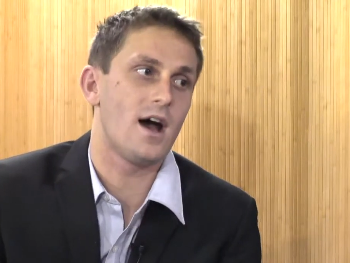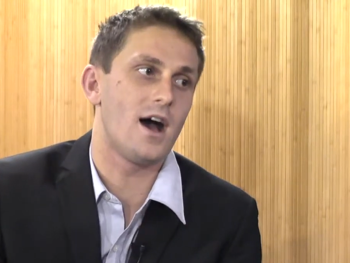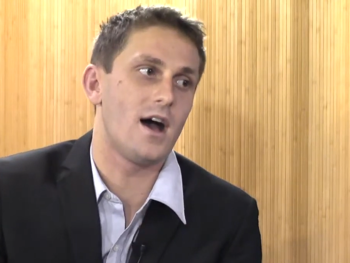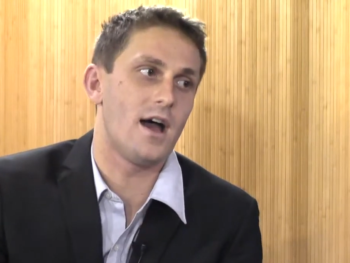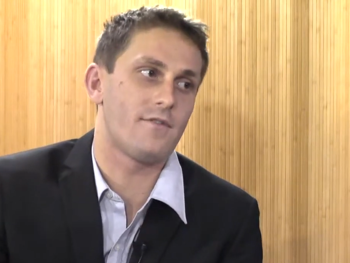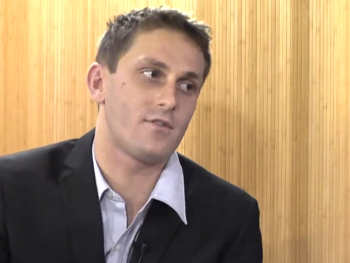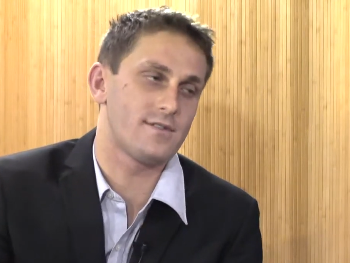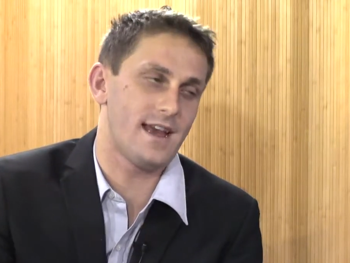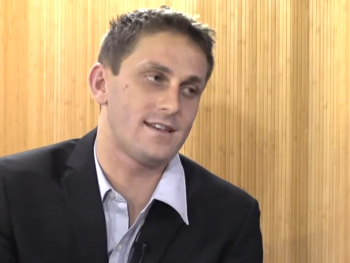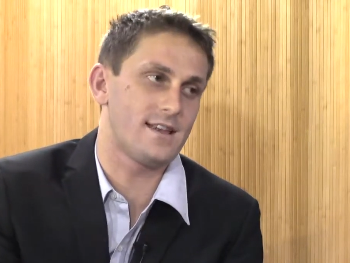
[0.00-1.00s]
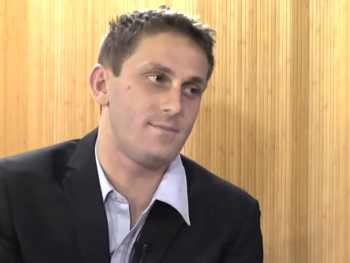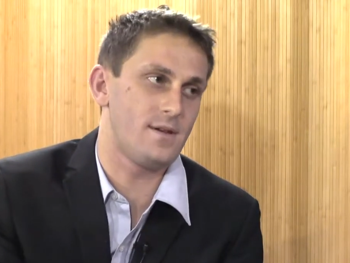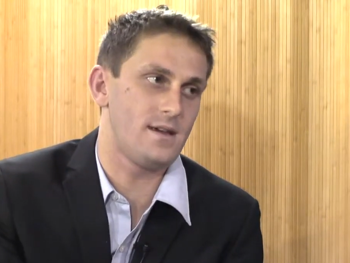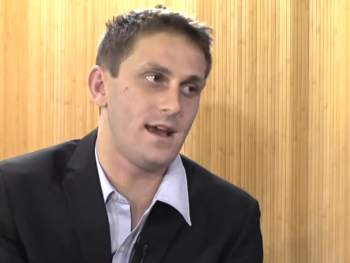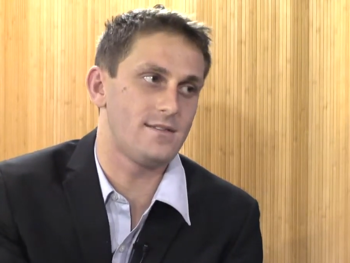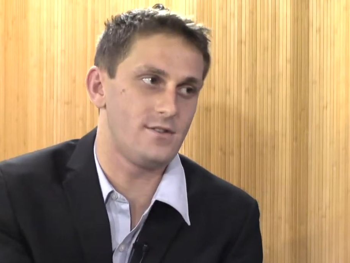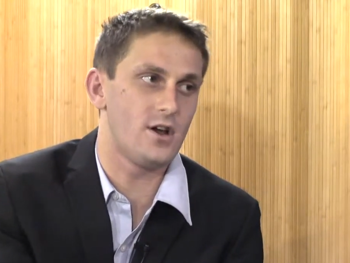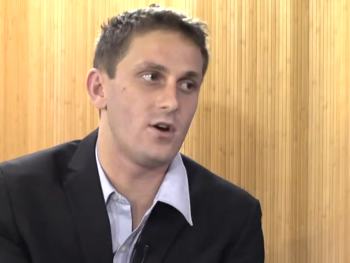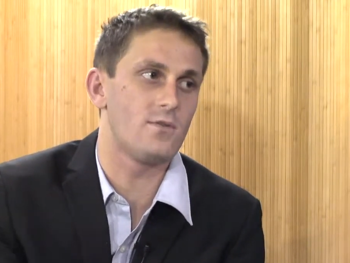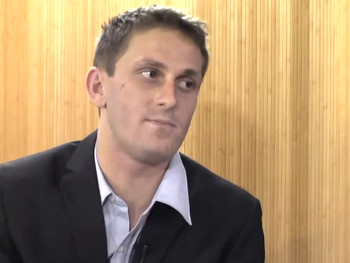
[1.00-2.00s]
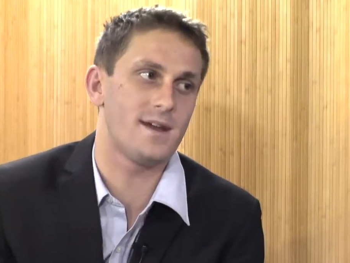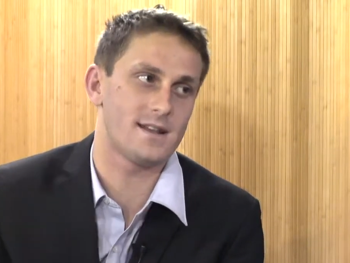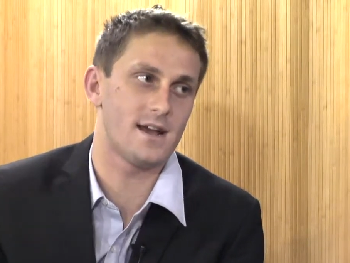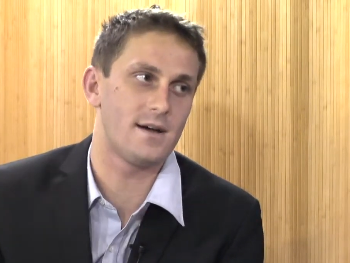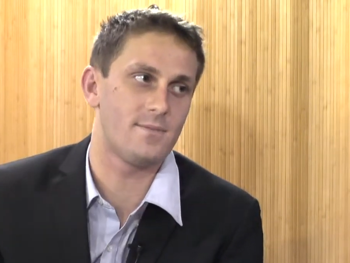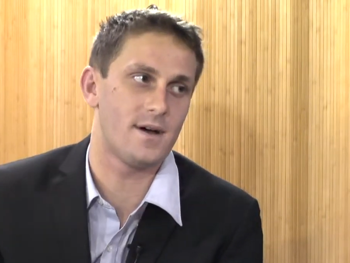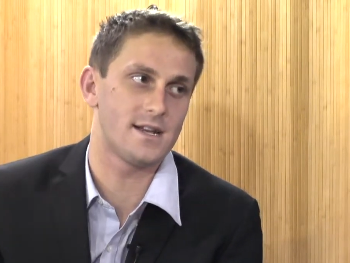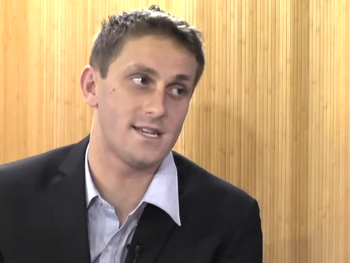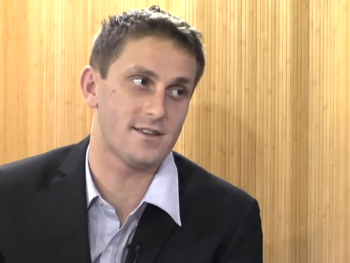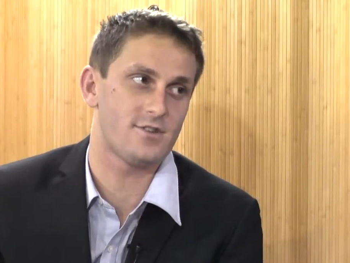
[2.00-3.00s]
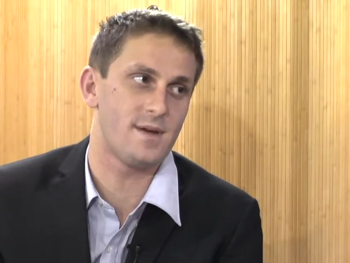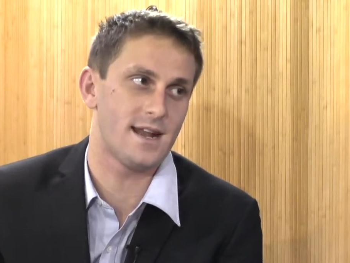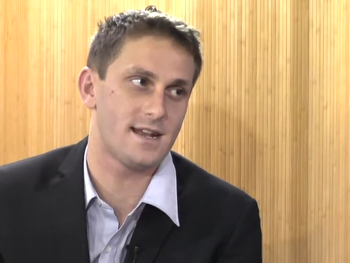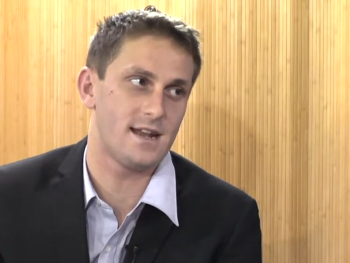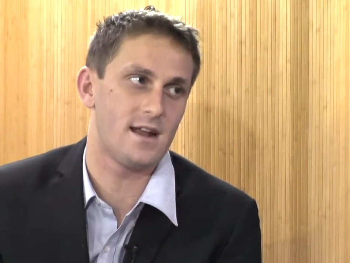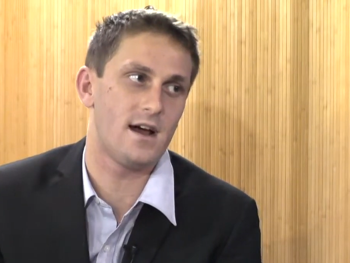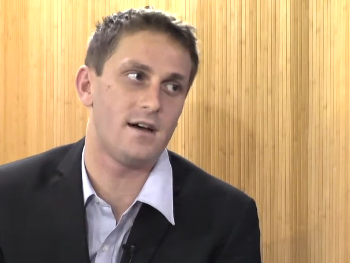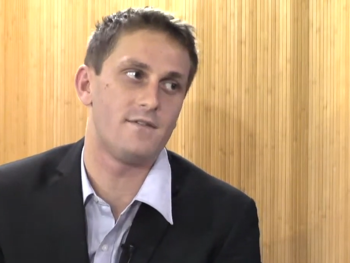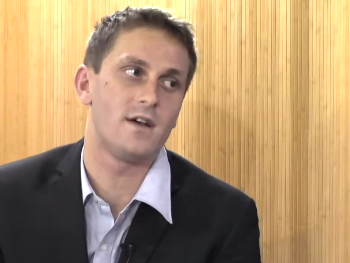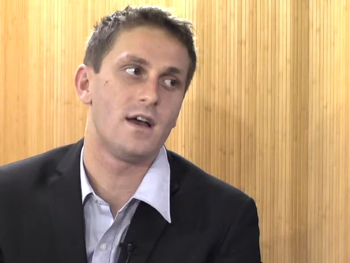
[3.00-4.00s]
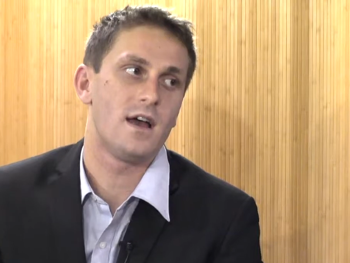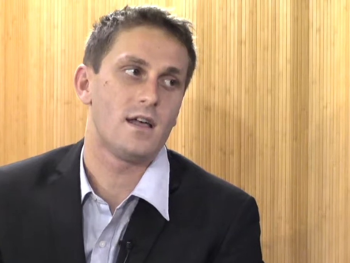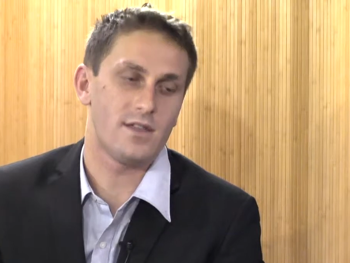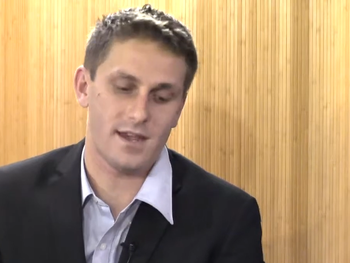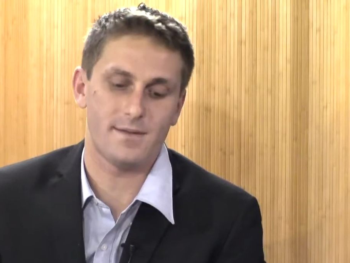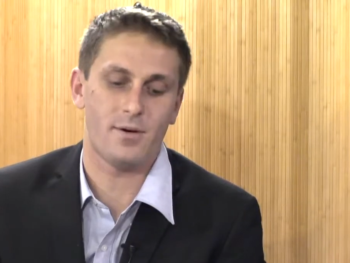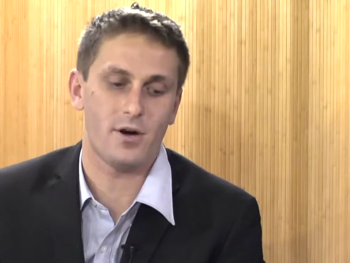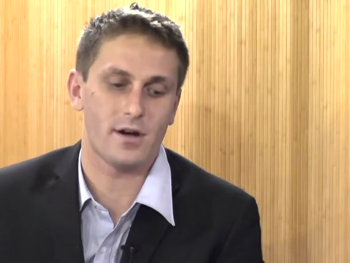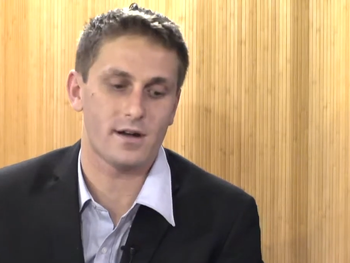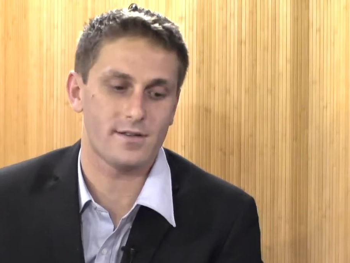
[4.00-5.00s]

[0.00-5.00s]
Of course, STP, as you know, picked up Chester Bennington of Linkin Park.